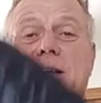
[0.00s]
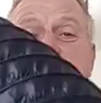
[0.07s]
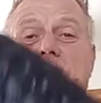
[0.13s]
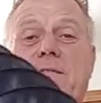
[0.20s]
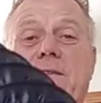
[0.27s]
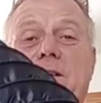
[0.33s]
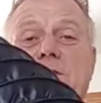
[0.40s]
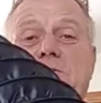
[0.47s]

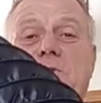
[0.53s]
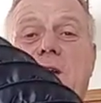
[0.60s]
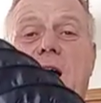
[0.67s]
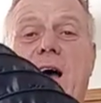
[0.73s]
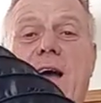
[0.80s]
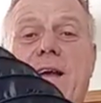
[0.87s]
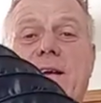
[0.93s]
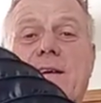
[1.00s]
Give it a
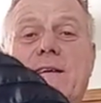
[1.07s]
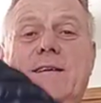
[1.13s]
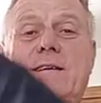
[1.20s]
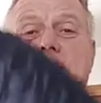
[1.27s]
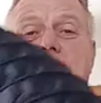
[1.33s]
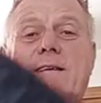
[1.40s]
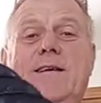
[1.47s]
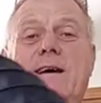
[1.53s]
try.
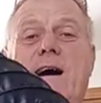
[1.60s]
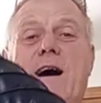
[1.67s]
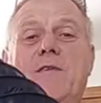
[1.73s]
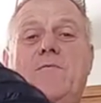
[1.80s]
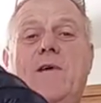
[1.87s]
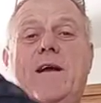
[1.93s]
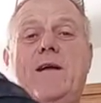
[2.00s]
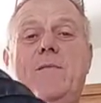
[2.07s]
I
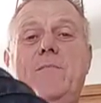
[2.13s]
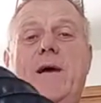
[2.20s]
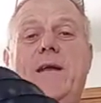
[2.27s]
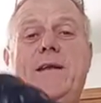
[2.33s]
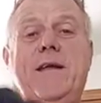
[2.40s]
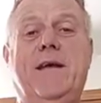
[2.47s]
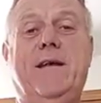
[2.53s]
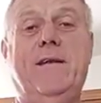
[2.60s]

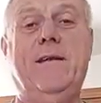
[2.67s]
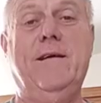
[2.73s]
recommend it.